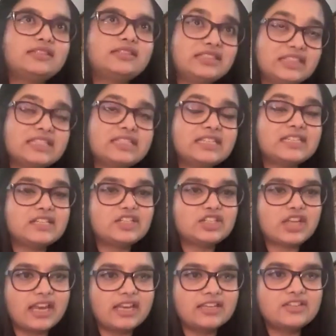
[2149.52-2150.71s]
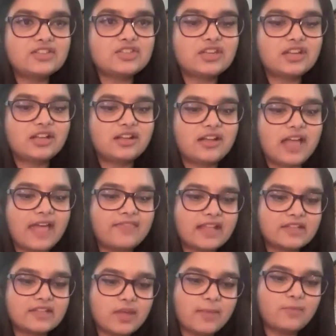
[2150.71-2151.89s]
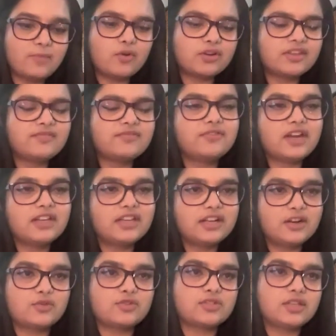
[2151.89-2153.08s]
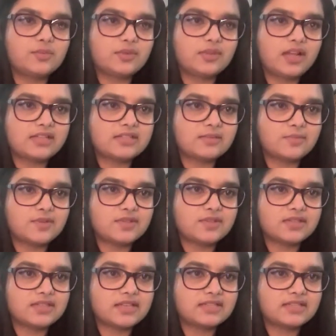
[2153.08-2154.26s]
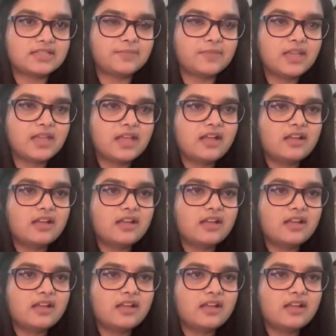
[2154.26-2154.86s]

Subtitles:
this is a challenge, and that's why I'm working very closely with the customer success team.